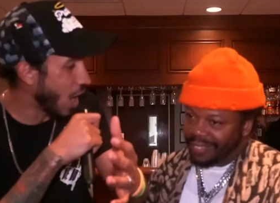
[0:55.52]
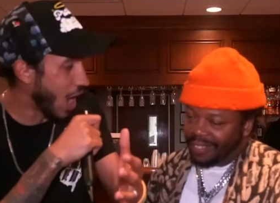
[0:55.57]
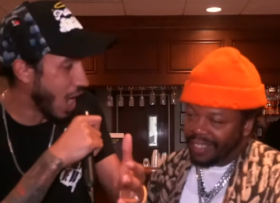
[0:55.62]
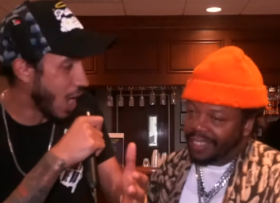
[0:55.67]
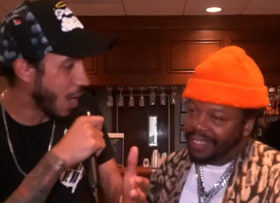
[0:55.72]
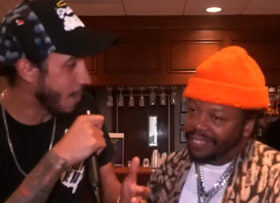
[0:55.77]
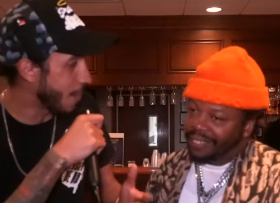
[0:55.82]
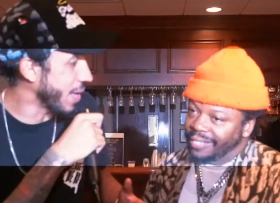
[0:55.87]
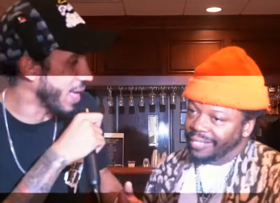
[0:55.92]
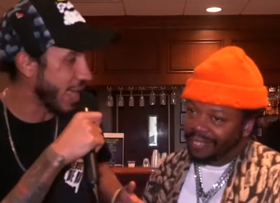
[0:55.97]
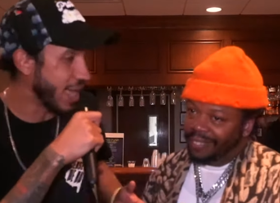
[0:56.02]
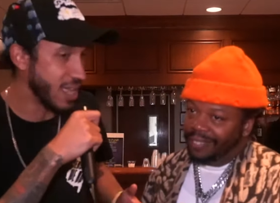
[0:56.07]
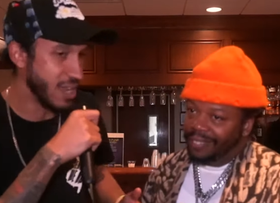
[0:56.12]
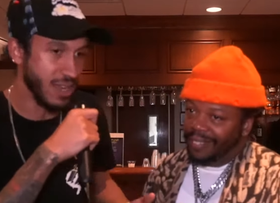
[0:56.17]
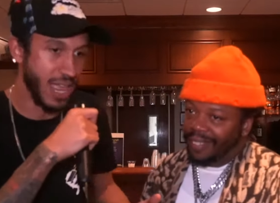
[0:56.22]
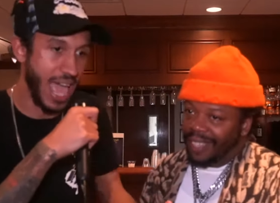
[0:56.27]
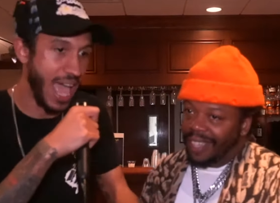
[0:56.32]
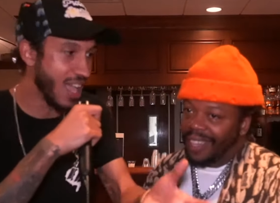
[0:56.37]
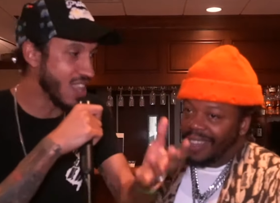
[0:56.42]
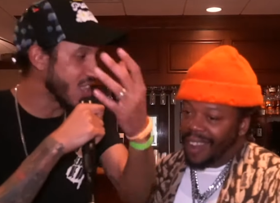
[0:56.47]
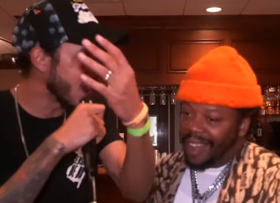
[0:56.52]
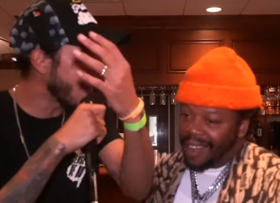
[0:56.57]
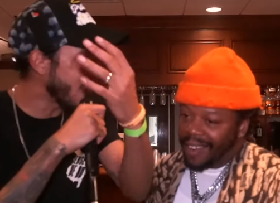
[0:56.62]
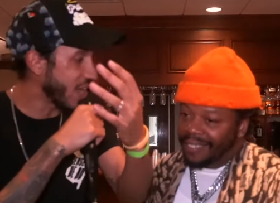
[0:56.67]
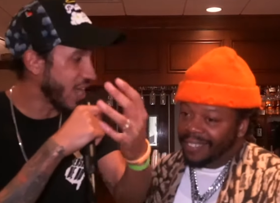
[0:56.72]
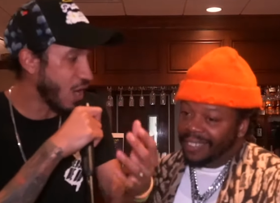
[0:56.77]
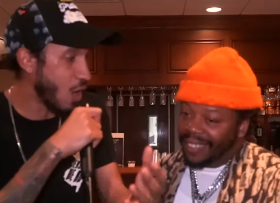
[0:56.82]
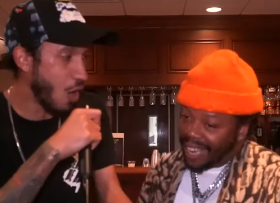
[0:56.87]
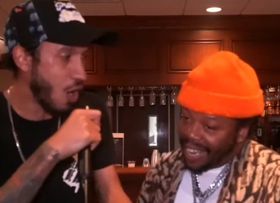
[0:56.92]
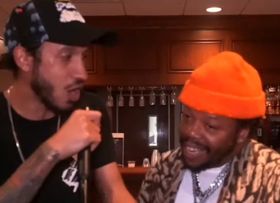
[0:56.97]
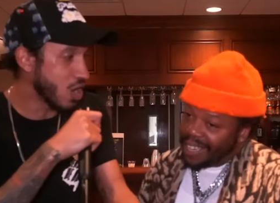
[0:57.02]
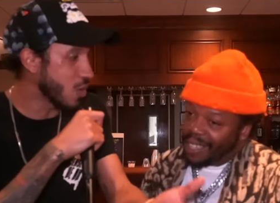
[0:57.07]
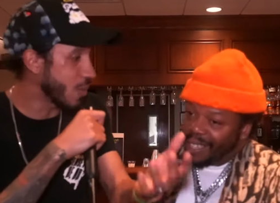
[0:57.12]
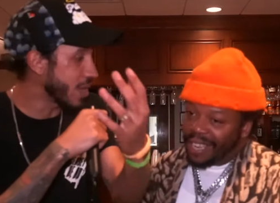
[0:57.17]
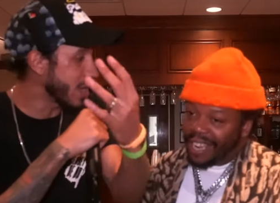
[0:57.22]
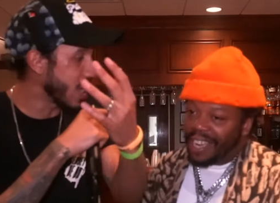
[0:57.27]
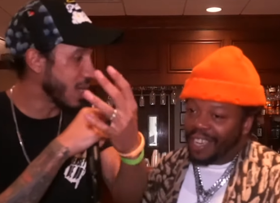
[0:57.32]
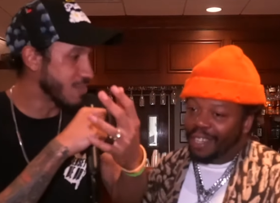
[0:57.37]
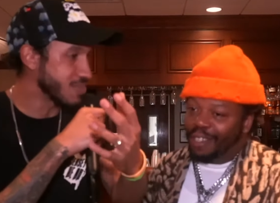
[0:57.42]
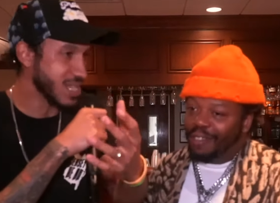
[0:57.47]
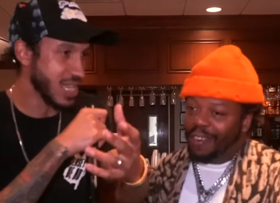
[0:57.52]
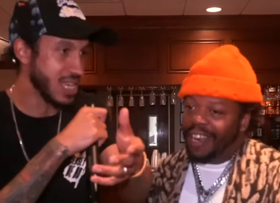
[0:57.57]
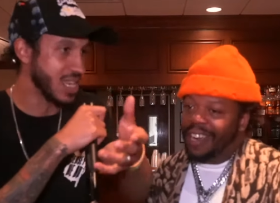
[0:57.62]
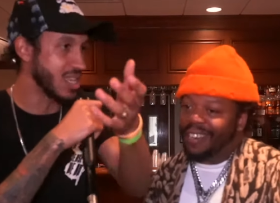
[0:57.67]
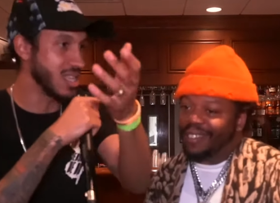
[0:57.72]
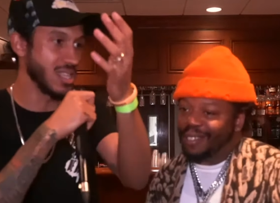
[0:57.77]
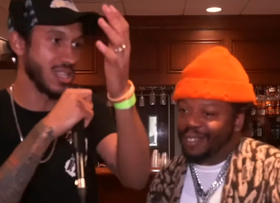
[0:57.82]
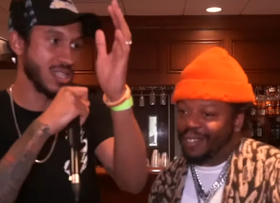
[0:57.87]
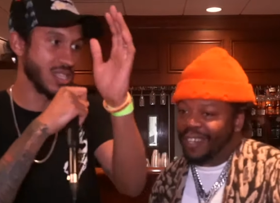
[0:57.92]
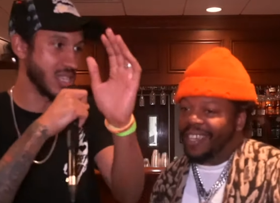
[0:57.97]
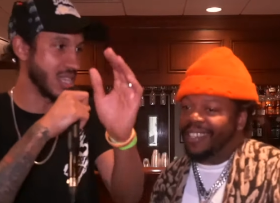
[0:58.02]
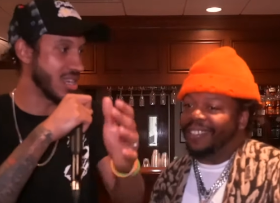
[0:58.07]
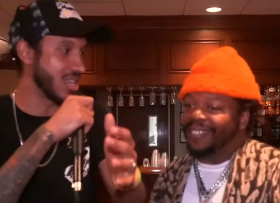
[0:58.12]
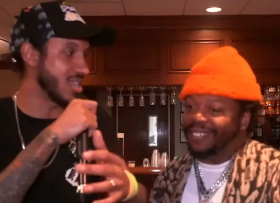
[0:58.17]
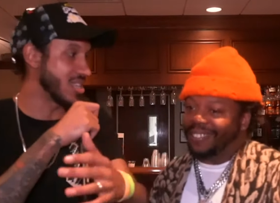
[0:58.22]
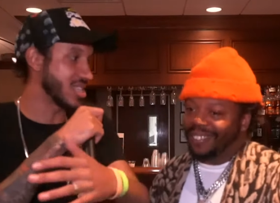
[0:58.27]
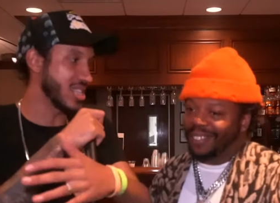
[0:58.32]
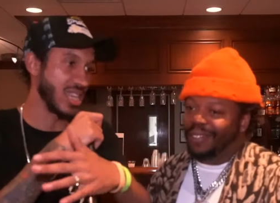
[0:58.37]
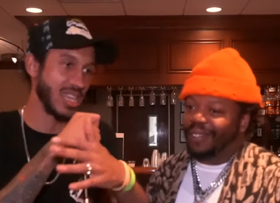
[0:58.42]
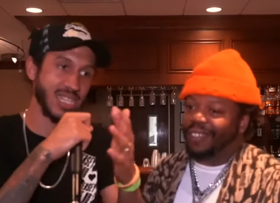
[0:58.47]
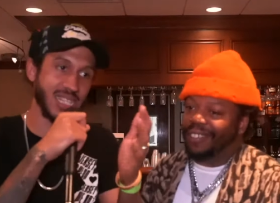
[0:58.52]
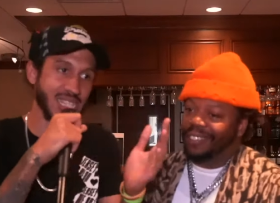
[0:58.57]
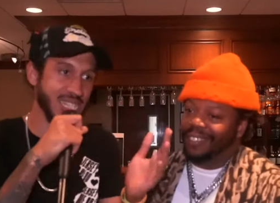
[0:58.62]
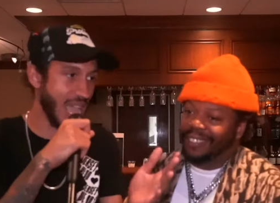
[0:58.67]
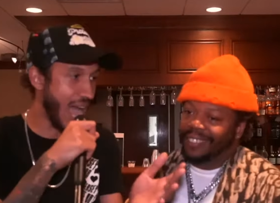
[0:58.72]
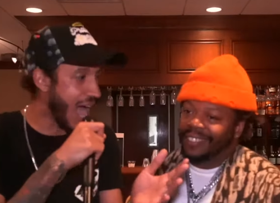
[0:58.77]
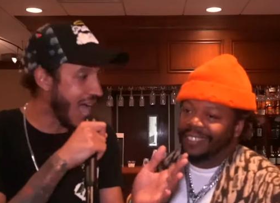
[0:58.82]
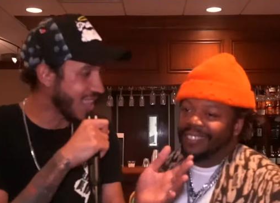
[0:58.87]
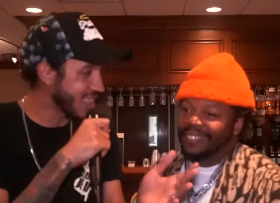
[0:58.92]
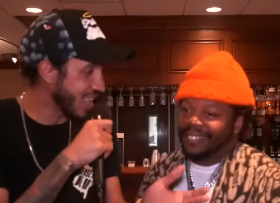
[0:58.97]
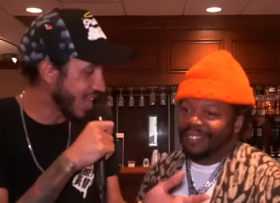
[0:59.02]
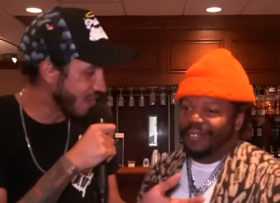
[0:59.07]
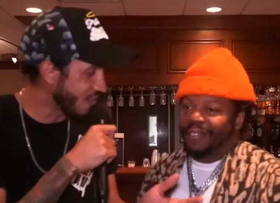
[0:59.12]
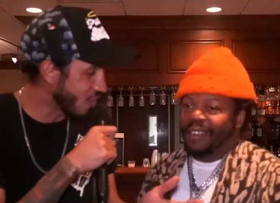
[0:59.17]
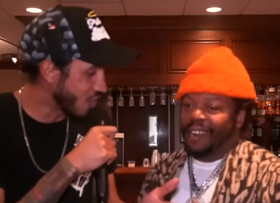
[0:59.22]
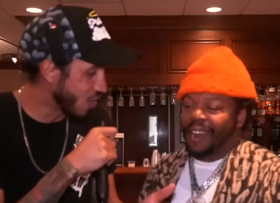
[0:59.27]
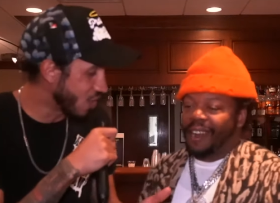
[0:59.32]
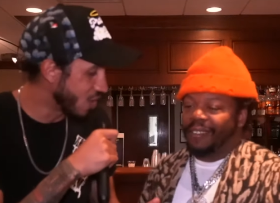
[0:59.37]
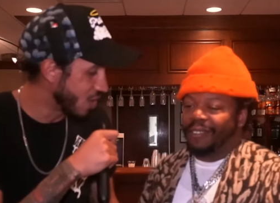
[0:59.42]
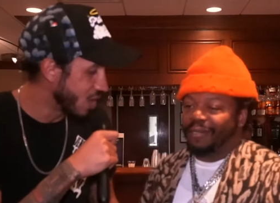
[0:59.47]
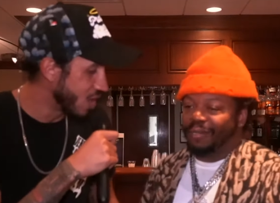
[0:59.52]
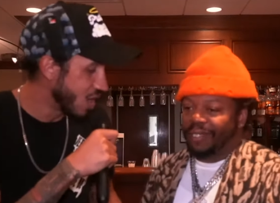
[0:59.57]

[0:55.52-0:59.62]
Speaker 1: up and elevate all the way up to the to the to the sky level